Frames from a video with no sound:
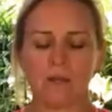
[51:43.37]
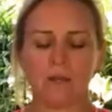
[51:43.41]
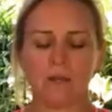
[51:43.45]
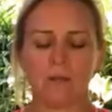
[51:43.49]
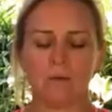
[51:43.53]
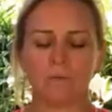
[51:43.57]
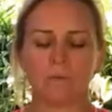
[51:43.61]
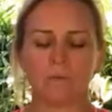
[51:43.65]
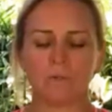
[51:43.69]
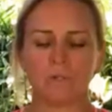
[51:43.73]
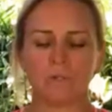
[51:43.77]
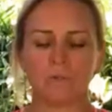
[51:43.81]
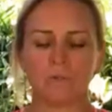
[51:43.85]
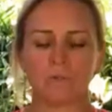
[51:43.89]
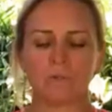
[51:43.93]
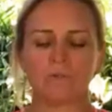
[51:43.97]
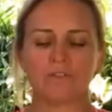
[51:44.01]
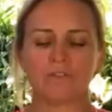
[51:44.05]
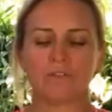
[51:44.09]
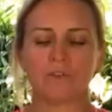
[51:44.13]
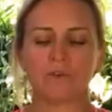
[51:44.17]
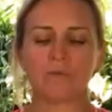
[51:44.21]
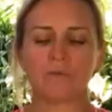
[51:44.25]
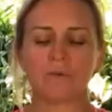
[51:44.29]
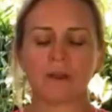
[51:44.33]
We'll do a
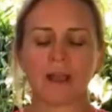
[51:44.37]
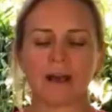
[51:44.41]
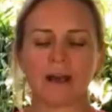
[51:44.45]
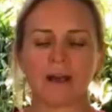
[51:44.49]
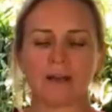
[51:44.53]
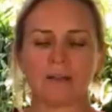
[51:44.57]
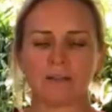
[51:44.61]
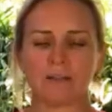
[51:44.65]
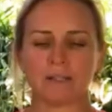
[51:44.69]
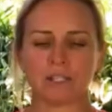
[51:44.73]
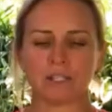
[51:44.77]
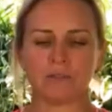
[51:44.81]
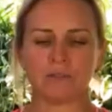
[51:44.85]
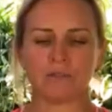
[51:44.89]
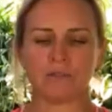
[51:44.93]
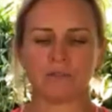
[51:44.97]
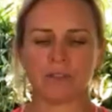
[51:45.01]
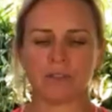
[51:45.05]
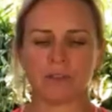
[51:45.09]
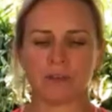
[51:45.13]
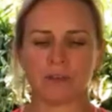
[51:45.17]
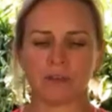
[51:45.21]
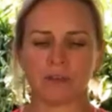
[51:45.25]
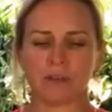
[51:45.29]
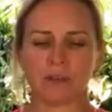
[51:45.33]
few rounds of
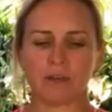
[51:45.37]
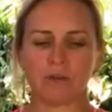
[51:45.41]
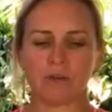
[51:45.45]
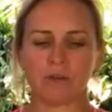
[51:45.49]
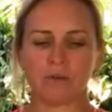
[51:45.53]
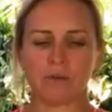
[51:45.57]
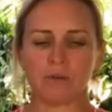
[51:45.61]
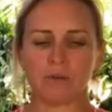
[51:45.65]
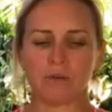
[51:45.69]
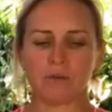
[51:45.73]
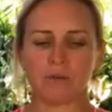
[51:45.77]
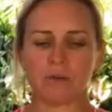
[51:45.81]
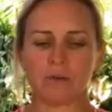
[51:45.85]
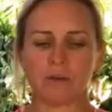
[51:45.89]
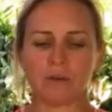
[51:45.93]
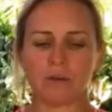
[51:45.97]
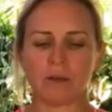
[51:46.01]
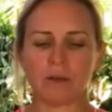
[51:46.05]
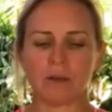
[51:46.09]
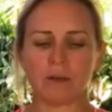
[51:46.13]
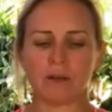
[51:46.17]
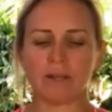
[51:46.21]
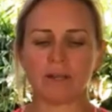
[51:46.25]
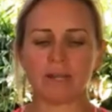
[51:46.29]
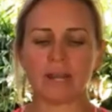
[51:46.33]
the
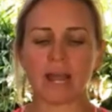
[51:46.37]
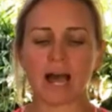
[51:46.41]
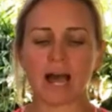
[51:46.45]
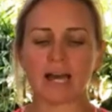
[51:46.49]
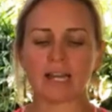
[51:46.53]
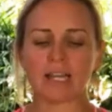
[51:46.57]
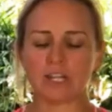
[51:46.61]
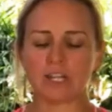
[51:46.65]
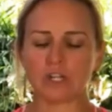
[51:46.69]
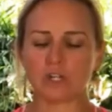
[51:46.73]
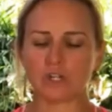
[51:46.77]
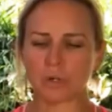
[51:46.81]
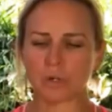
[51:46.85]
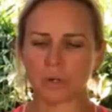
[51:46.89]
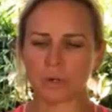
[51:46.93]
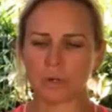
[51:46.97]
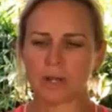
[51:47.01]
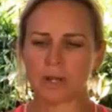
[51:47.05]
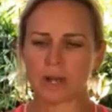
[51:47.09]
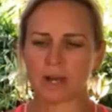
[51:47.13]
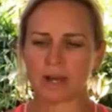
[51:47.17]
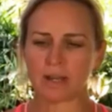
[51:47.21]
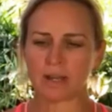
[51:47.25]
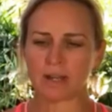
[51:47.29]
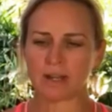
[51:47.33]
Nadi
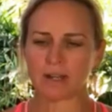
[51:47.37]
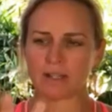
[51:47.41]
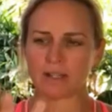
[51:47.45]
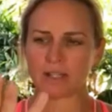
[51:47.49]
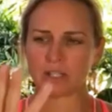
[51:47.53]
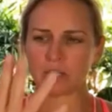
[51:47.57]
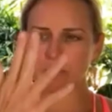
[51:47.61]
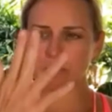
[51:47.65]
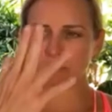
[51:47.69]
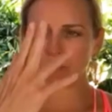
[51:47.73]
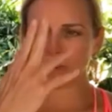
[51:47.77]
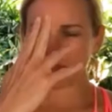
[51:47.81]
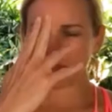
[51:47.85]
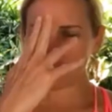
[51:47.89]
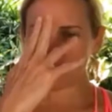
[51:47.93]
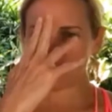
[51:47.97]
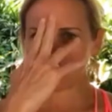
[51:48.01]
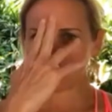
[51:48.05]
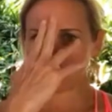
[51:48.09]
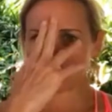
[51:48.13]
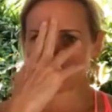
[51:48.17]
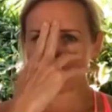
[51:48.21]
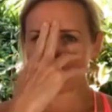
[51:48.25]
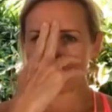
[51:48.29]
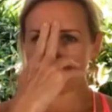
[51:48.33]
Shodhana. So bringing
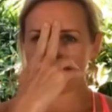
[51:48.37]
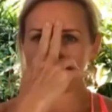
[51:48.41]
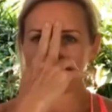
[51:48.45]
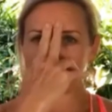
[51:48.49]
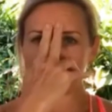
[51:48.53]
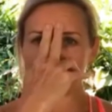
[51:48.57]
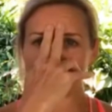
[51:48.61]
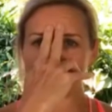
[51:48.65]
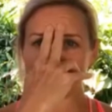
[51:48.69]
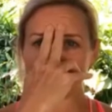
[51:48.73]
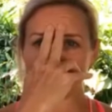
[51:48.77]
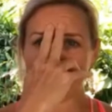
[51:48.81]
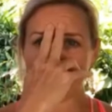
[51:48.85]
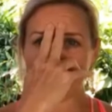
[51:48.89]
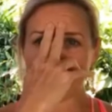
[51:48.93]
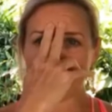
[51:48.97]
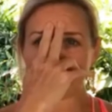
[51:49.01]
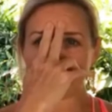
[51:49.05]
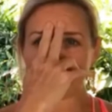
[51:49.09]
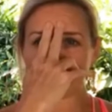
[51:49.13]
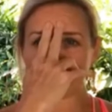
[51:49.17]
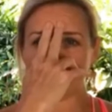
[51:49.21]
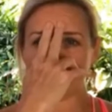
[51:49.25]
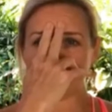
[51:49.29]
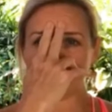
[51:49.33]
your dominant
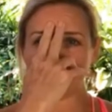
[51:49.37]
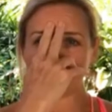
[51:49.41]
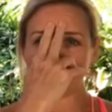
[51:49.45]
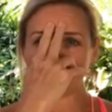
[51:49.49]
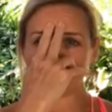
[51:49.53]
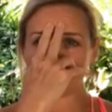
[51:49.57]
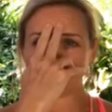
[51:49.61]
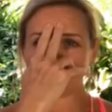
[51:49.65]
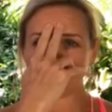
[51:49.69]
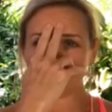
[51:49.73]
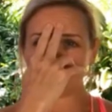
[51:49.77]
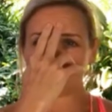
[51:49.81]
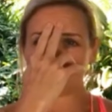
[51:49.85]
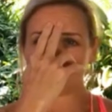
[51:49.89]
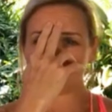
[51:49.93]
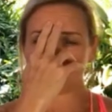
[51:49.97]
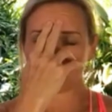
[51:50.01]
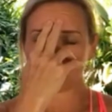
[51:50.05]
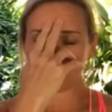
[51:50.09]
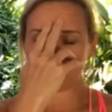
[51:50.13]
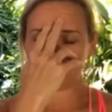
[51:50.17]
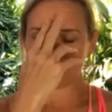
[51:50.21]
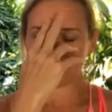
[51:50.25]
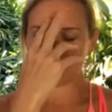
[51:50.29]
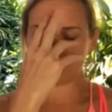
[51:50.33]
hand up onto your
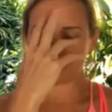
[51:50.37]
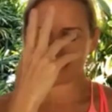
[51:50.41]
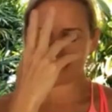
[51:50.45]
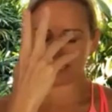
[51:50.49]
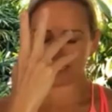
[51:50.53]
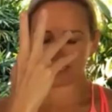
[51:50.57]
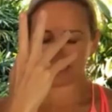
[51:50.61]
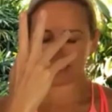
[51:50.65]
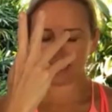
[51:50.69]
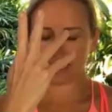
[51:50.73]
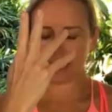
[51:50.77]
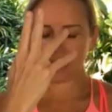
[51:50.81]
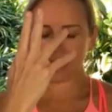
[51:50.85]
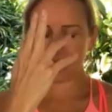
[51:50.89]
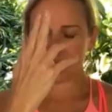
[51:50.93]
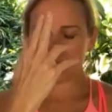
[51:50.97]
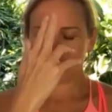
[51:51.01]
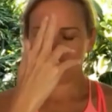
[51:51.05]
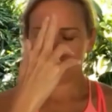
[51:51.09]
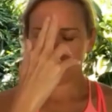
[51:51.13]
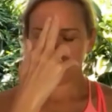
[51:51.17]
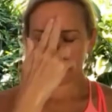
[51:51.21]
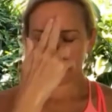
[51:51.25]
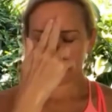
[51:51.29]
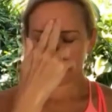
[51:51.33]
face.
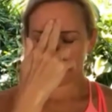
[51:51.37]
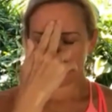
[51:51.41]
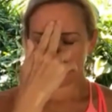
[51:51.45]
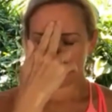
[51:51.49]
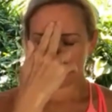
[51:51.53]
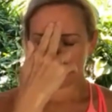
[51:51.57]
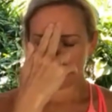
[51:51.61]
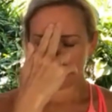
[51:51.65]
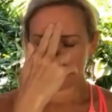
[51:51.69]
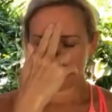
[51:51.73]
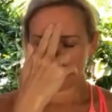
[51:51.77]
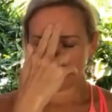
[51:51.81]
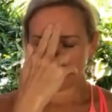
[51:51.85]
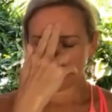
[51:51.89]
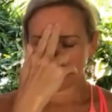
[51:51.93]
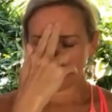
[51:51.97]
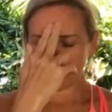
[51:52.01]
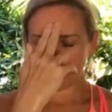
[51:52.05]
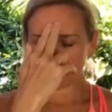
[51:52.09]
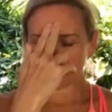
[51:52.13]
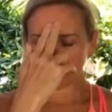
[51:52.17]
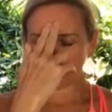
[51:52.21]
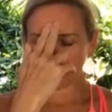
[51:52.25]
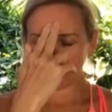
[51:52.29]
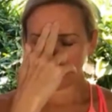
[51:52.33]

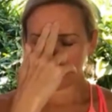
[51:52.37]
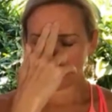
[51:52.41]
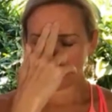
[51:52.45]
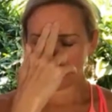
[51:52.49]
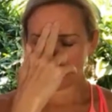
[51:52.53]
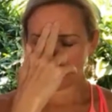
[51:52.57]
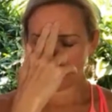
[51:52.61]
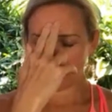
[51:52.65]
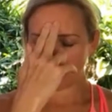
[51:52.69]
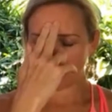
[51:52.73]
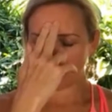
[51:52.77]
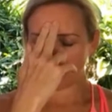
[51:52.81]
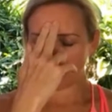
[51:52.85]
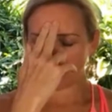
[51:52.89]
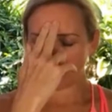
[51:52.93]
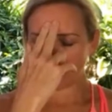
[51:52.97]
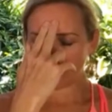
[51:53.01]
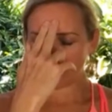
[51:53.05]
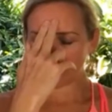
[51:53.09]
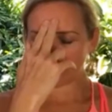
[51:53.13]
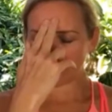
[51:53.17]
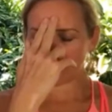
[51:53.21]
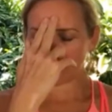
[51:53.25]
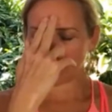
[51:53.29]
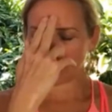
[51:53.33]
Index finger, middle
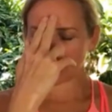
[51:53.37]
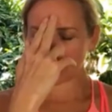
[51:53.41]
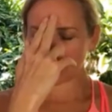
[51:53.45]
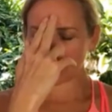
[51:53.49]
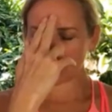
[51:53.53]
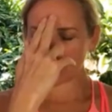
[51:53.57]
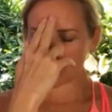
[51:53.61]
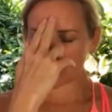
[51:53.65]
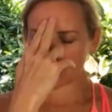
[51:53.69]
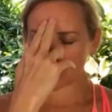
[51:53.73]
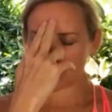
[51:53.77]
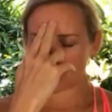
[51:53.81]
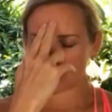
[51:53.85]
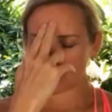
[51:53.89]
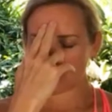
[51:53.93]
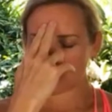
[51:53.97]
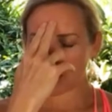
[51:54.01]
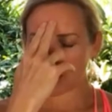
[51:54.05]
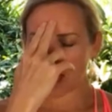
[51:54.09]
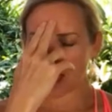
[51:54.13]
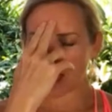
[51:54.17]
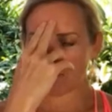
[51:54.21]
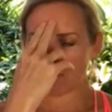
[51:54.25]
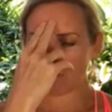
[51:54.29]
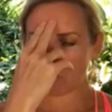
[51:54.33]
finger touch the third
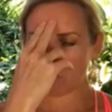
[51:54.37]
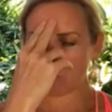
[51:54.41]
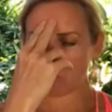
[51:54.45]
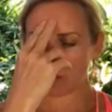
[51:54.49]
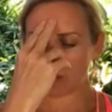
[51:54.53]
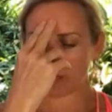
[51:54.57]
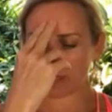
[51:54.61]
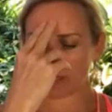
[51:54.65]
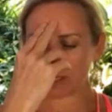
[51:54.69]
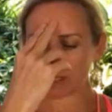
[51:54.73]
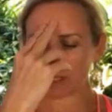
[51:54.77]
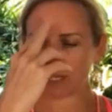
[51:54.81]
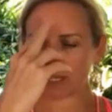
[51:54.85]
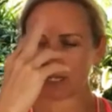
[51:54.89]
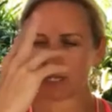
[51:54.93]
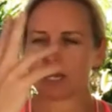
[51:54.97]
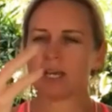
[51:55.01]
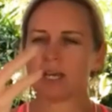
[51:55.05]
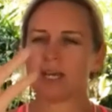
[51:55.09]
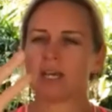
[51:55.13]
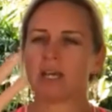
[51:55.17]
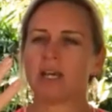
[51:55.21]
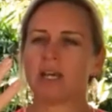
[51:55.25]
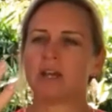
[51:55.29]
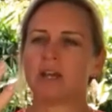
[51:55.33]
eye point.
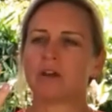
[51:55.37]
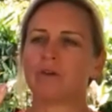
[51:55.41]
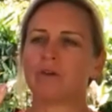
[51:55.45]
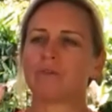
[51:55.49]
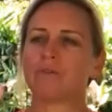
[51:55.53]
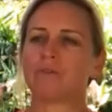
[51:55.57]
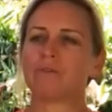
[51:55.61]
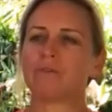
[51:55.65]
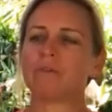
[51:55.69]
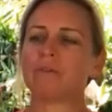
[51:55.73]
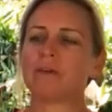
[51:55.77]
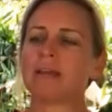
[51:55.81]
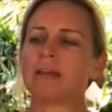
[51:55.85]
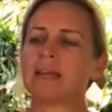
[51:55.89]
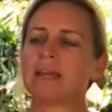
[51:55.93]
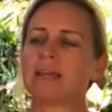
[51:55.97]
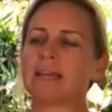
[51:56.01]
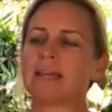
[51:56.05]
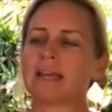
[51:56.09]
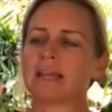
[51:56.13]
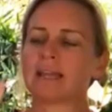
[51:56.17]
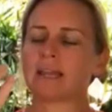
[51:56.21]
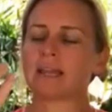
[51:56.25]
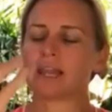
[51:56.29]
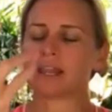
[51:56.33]

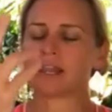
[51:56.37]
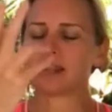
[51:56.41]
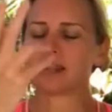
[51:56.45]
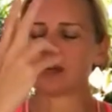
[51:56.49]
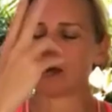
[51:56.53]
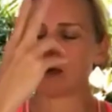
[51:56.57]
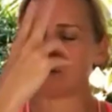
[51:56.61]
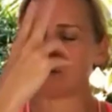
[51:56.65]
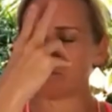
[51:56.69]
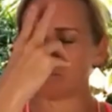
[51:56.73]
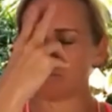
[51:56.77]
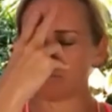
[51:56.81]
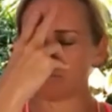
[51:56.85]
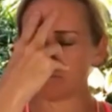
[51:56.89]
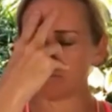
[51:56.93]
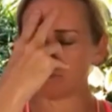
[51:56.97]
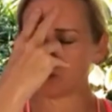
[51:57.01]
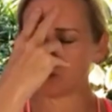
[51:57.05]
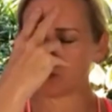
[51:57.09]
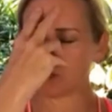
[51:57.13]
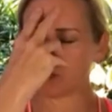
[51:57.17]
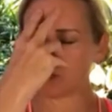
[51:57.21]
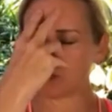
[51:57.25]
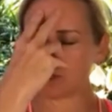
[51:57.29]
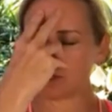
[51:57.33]
Ring and thumb
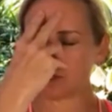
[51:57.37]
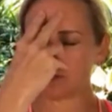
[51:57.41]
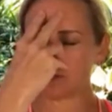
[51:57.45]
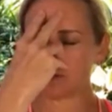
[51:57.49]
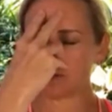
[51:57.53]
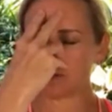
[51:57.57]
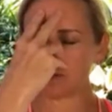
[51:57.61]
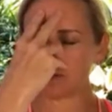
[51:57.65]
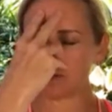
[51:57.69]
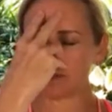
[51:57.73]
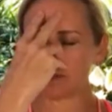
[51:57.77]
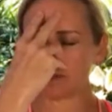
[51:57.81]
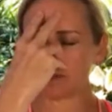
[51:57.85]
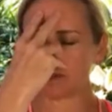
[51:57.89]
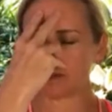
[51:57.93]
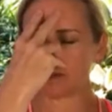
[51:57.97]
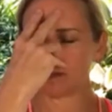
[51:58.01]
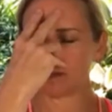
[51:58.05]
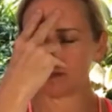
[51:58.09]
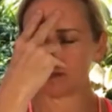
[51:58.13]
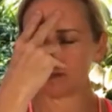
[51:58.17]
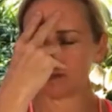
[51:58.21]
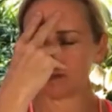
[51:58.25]
to the